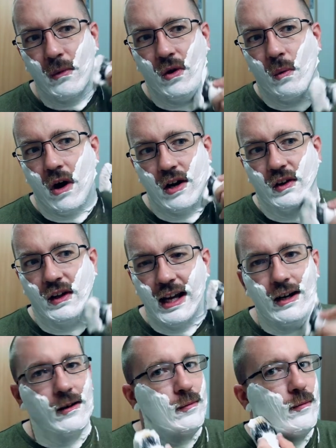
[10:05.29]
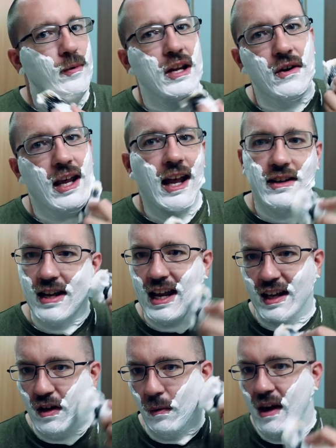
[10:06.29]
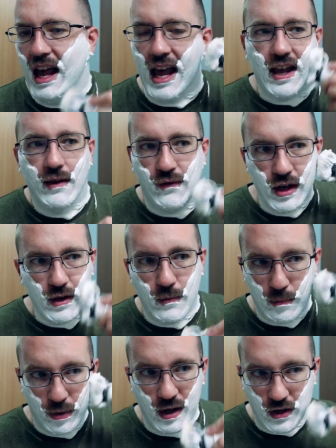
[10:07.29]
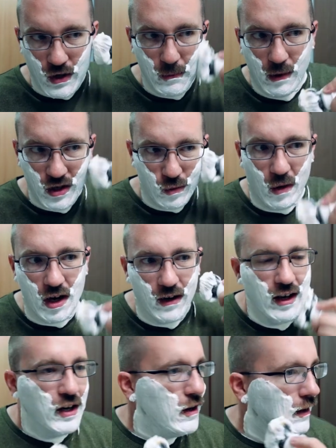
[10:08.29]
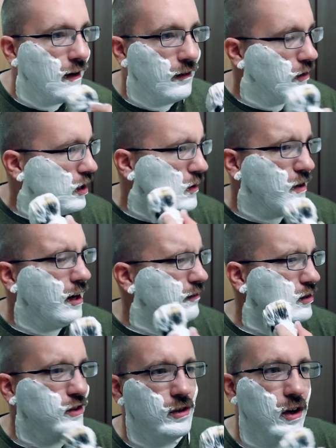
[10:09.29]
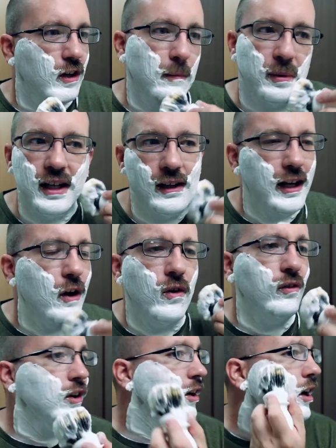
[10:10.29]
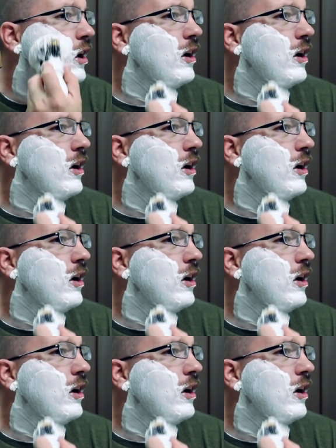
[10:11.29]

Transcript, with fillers: more water later, but you can't take it away. If you put too much water in, you either have to start completely over,